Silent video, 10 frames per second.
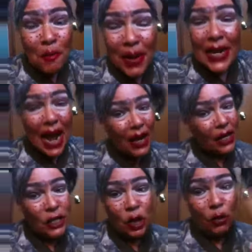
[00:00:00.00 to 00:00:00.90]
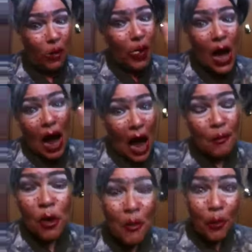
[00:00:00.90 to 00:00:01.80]
to be down there. So
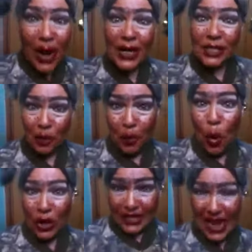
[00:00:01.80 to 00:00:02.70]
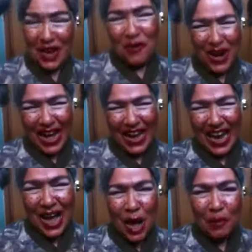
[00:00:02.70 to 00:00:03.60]
I'm going to bring a support team when I
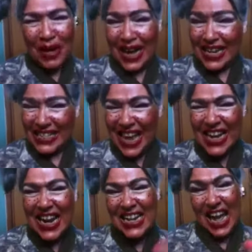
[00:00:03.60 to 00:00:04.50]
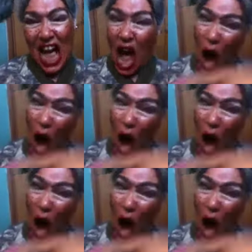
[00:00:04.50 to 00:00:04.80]
come in case they need to